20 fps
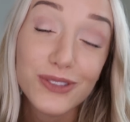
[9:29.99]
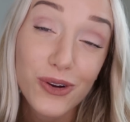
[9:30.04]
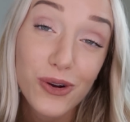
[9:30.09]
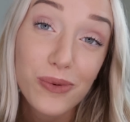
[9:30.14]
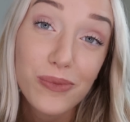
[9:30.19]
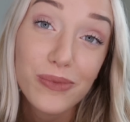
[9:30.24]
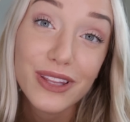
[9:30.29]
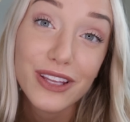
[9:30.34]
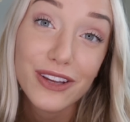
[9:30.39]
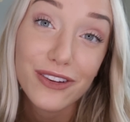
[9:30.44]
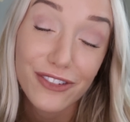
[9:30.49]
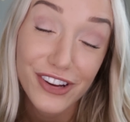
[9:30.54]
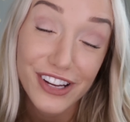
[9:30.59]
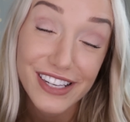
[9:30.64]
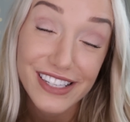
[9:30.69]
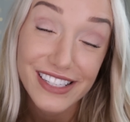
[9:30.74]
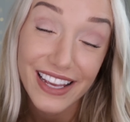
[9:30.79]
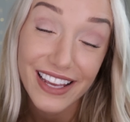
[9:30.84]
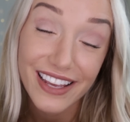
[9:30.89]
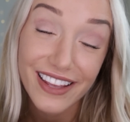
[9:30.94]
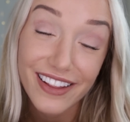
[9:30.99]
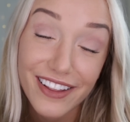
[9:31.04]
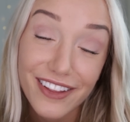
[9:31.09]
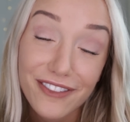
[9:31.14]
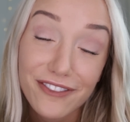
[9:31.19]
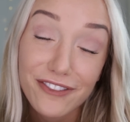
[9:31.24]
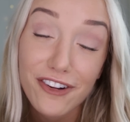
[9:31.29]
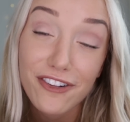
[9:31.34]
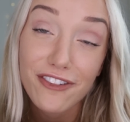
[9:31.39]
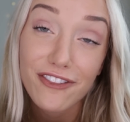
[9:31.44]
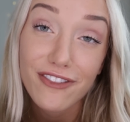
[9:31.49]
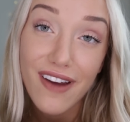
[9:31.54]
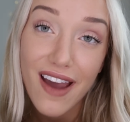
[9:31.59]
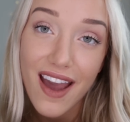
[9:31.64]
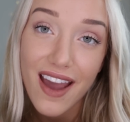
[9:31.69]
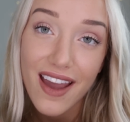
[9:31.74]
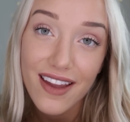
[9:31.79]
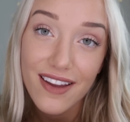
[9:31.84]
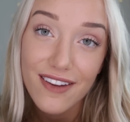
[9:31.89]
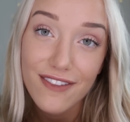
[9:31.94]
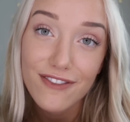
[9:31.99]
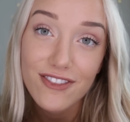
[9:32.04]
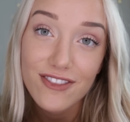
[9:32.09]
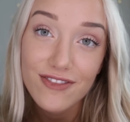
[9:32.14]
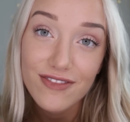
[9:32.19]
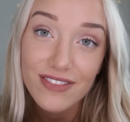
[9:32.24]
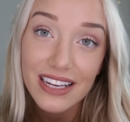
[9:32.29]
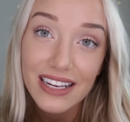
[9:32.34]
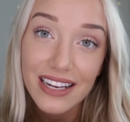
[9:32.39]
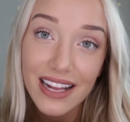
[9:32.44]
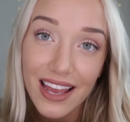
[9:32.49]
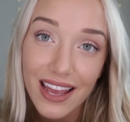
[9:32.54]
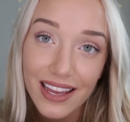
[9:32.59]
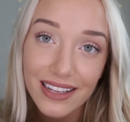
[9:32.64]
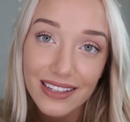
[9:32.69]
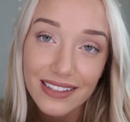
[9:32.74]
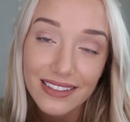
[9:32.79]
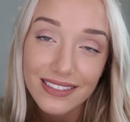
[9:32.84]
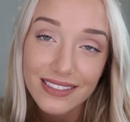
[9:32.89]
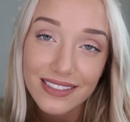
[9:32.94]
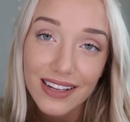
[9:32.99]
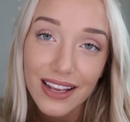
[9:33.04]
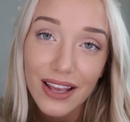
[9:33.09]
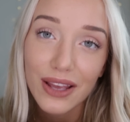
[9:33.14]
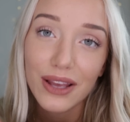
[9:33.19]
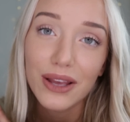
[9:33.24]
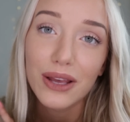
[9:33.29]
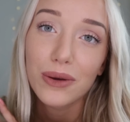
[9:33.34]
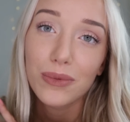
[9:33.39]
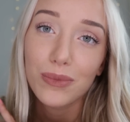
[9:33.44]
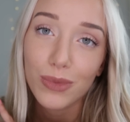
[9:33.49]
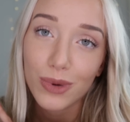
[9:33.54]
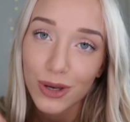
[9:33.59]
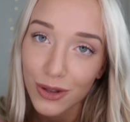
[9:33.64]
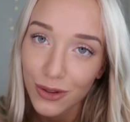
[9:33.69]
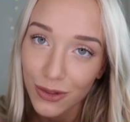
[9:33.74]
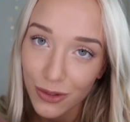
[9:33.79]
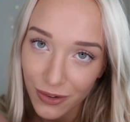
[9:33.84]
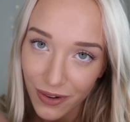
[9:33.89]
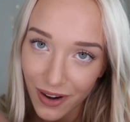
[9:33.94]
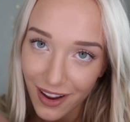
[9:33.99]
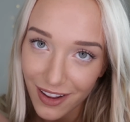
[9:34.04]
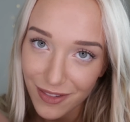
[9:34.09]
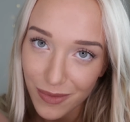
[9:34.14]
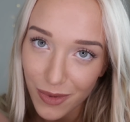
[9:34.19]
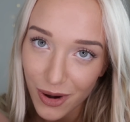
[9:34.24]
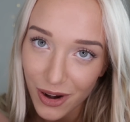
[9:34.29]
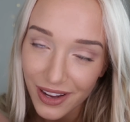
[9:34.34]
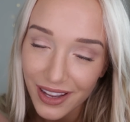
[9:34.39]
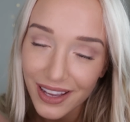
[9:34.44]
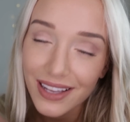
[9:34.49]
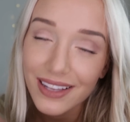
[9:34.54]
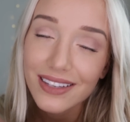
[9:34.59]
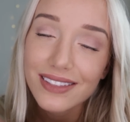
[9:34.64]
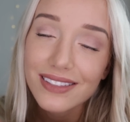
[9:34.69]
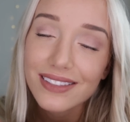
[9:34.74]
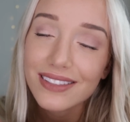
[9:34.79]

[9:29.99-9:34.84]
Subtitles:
normally retail for $5.59, but on Thrive Market